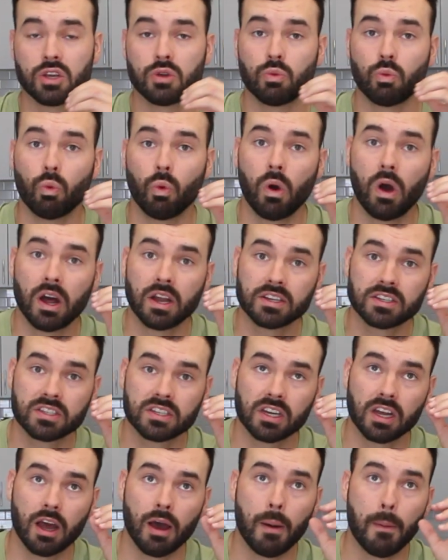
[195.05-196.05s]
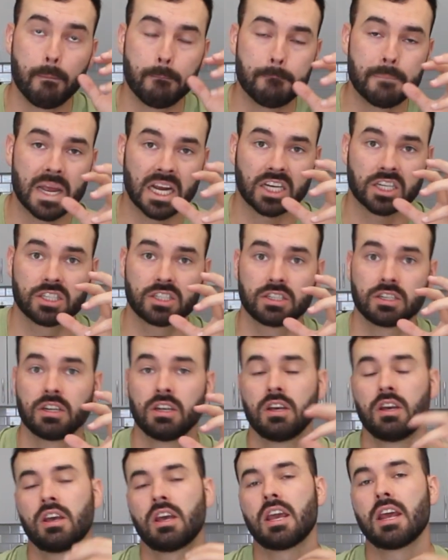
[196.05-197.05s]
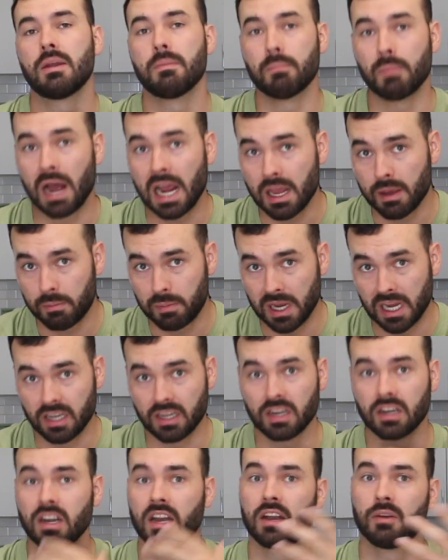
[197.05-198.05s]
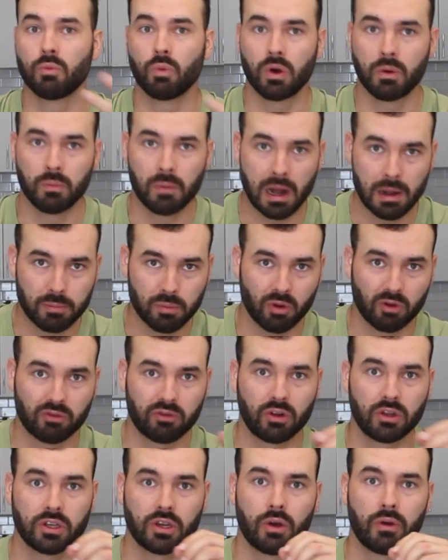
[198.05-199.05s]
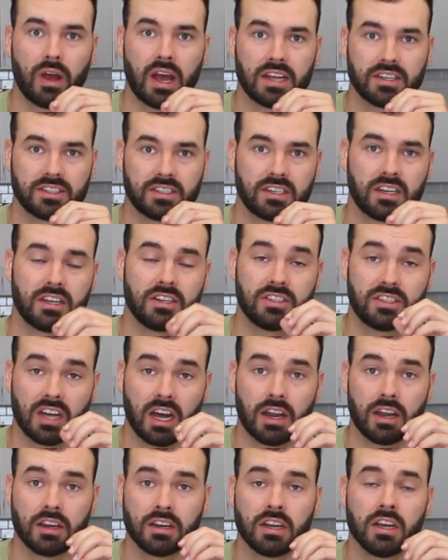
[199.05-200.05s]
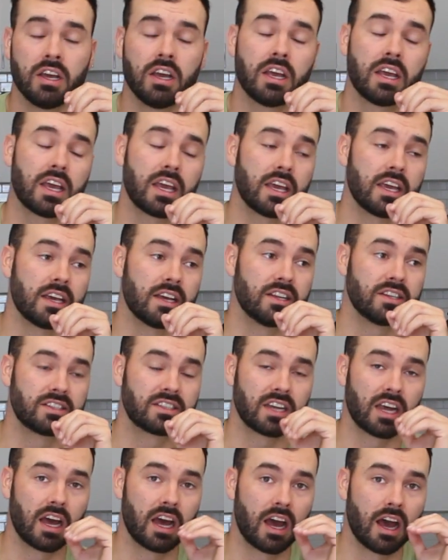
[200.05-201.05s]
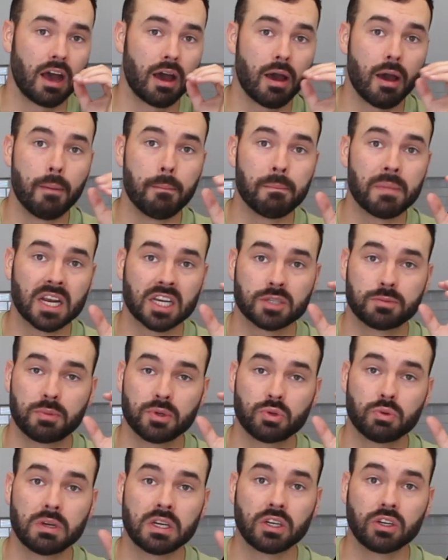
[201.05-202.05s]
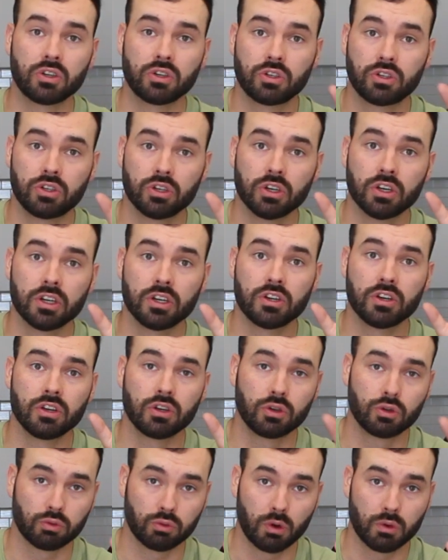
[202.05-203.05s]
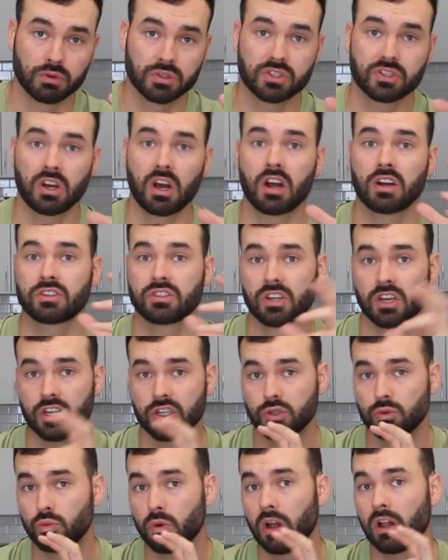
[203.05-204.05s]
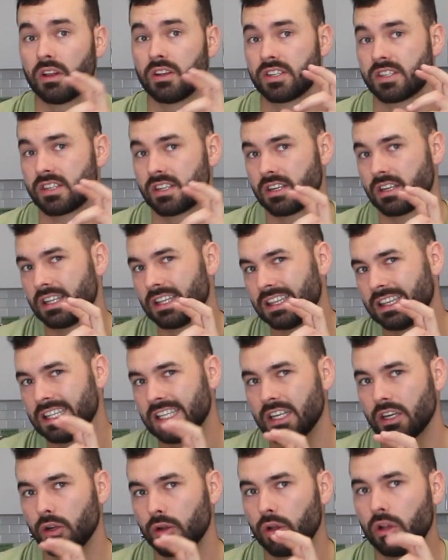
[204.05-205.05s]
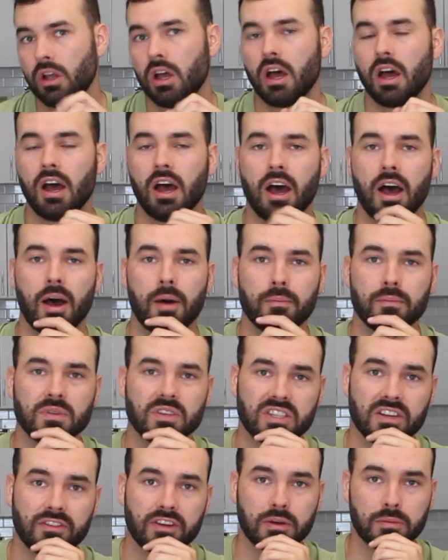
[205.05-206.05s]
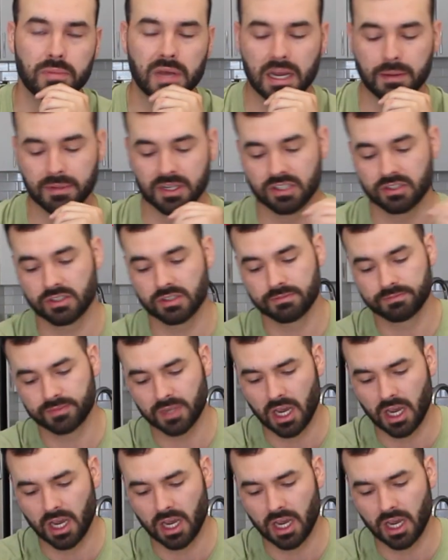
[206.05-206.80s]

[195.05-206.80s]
You want a mix. In my opinion, and what my portfolio has done, is a mix between good growth stocks as well as little dividend payments.